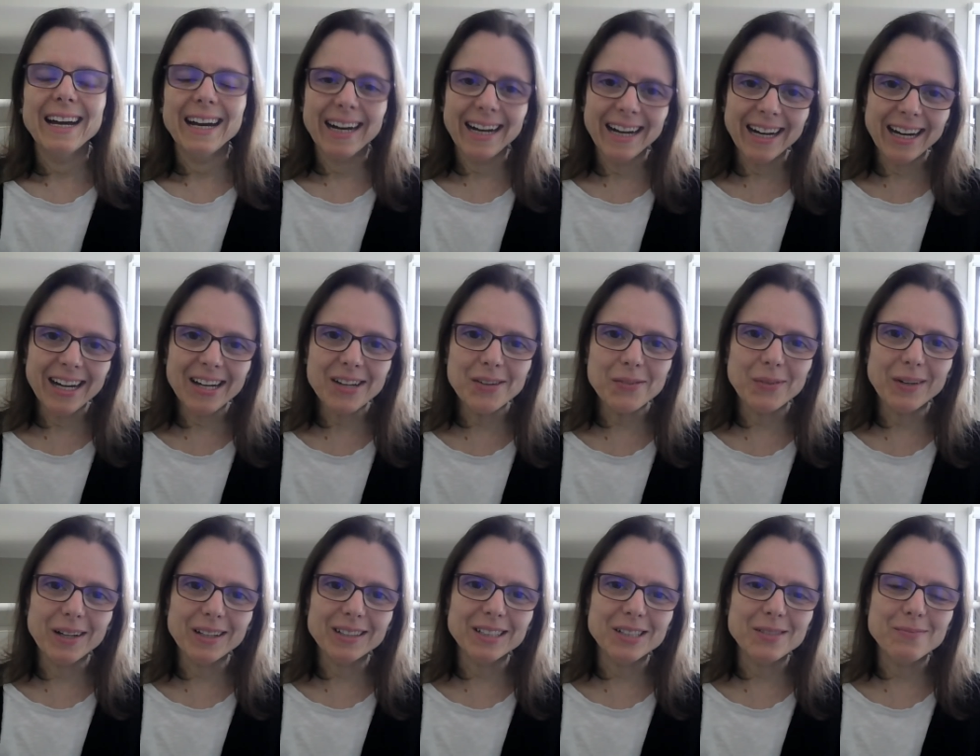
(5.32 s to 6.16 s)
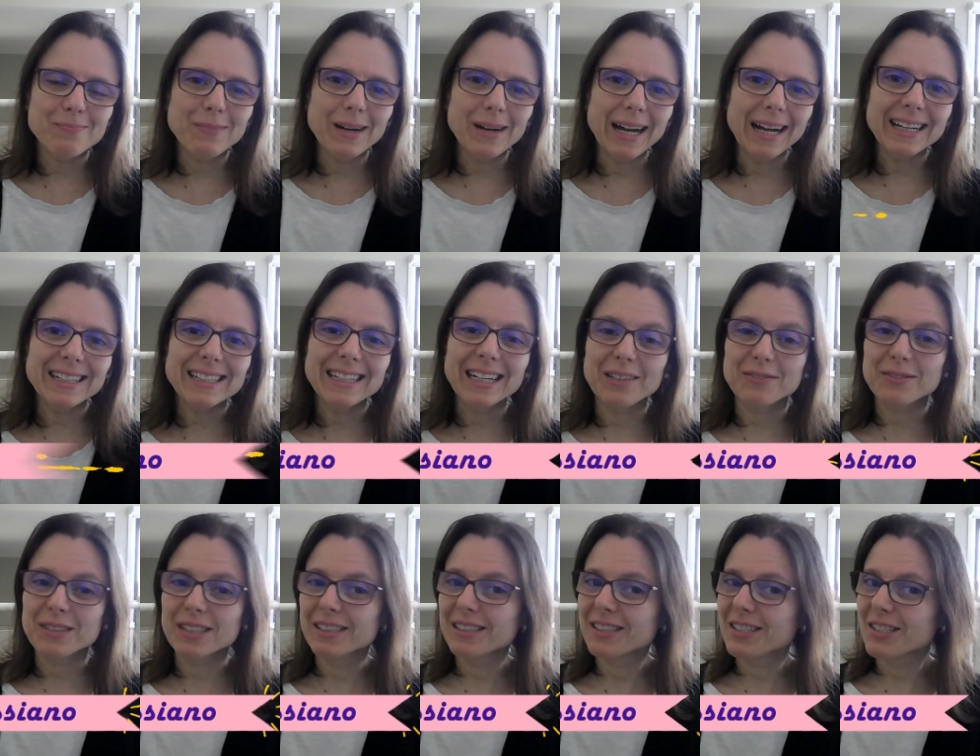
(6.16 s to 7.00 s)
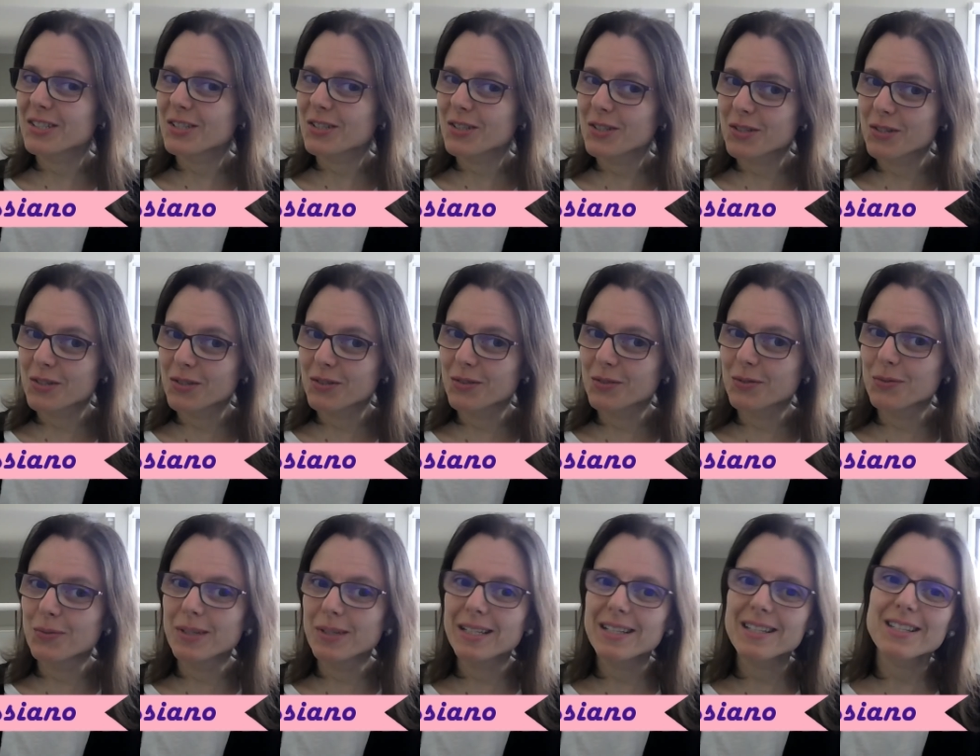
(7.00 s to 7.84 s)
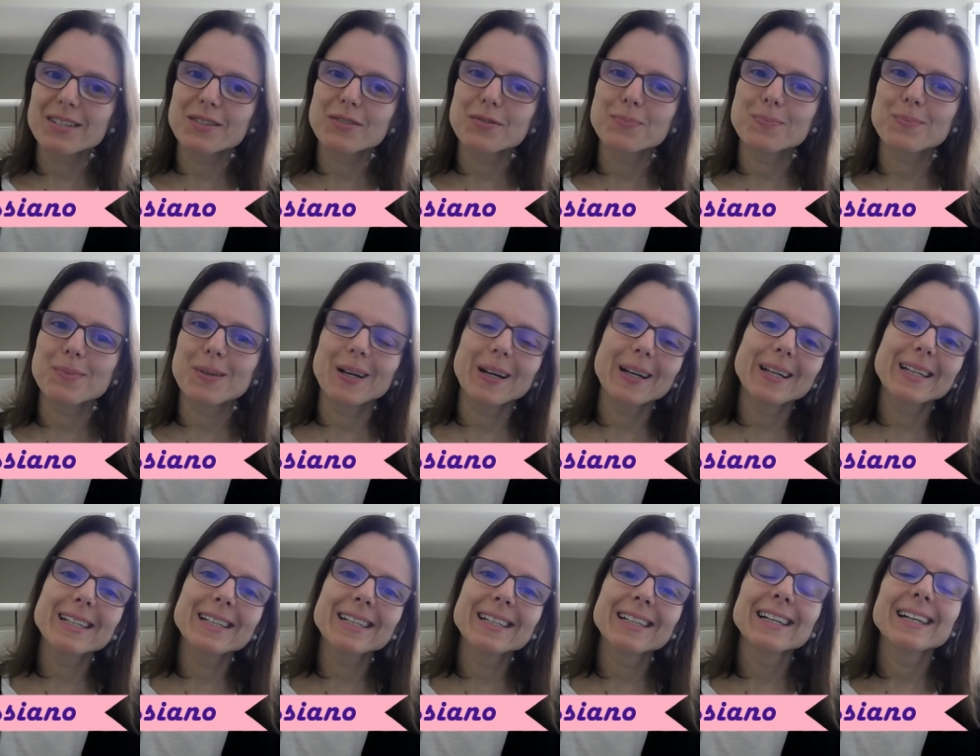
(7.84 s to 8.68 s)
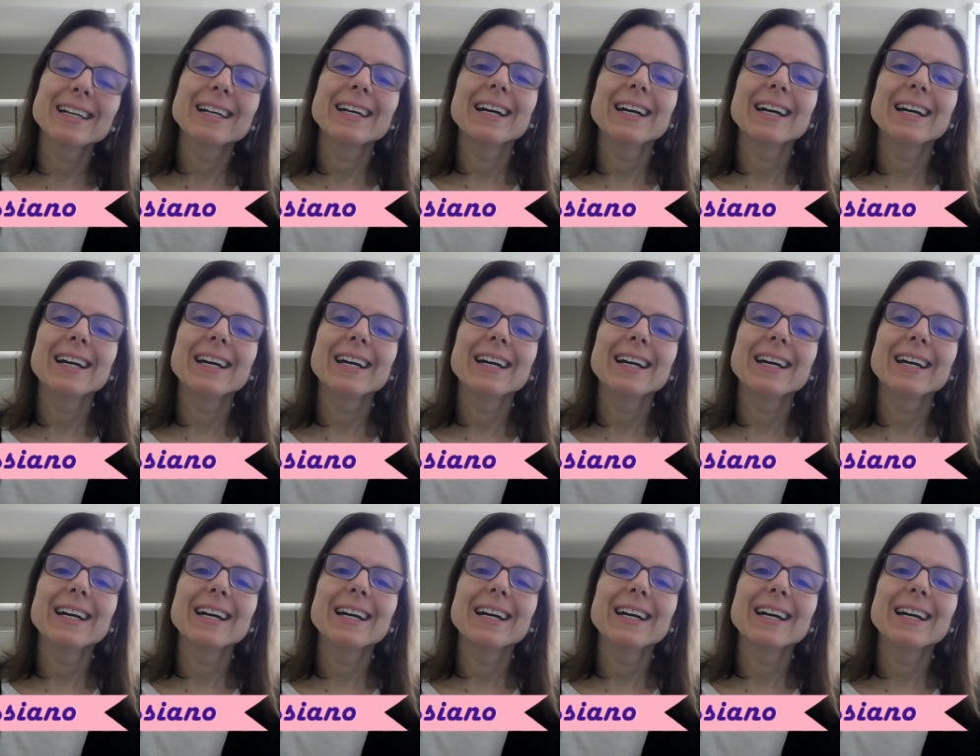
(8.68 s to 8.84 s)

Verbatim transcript: Hi, welcome back after these 2 weeks of break.